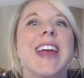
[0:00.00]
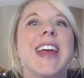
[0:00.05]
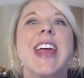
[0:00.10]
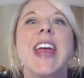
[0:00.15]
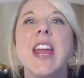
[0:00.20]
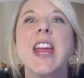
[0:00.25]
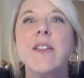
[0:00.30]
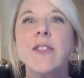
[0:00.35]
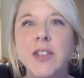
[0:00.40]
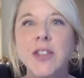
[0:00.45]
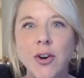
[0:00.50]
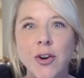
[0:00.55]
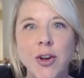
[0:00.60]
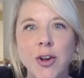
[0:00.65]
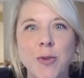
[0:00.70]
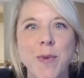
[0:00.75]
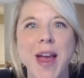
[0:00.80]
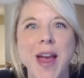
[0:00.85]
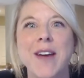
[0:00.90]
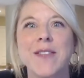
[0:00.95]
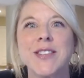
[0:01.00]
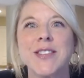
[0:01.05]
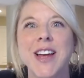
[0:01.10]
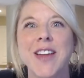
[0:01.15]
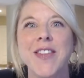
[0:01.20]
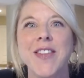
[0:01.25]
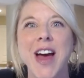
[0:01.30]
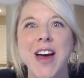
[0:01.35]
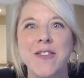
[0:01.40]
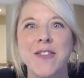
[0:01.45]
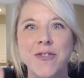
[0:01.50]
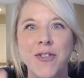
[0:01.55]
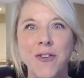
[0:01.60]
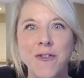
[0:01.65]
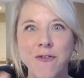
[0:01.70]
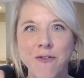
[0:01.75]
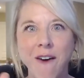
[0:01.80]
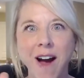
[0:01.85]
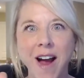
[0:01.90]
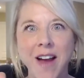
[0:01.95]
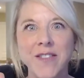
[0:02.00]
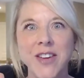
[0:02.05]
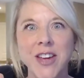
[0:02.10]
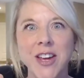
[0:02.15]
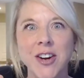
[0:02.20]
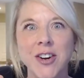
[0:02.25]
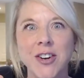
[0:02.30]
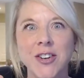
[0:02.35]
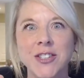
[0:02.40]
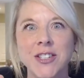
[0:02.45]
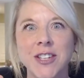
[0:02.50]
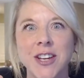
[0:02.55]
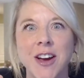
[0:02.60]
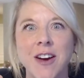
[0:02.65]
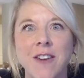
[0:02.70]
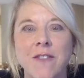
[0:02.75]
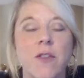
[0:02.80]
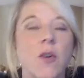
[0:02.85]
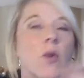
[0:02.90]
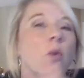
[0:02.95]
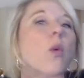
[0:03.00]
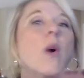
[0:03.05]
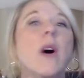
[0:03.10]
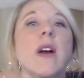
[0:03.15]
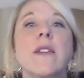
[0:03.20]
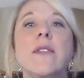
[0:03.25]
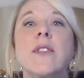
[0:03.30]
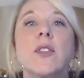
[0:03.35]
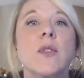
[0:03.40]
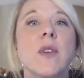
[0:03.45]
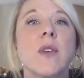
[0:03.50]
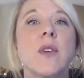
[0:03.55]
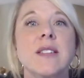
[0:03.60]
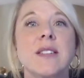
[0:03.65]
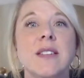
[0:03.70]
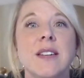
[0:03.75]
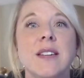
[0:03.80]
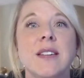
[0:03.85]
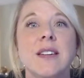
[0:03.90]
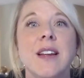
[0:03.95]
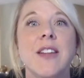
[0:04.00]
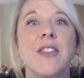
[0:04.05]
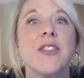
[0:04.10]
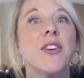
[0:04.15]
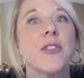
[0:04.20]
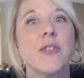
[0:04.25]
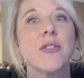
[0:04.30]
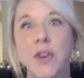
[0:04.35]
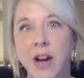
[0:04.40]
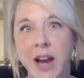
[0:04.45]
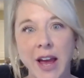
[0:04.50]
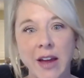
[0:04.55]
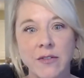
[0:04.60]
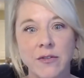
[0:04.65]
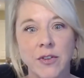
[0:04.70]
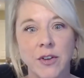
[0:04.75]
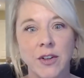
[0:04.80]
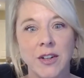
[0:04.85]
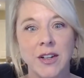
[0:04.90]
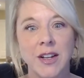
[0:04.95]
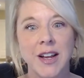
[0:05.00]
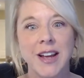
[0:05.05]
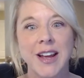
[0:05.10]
even though you may have done that for 5 years, for whatever reason, they're forgetful.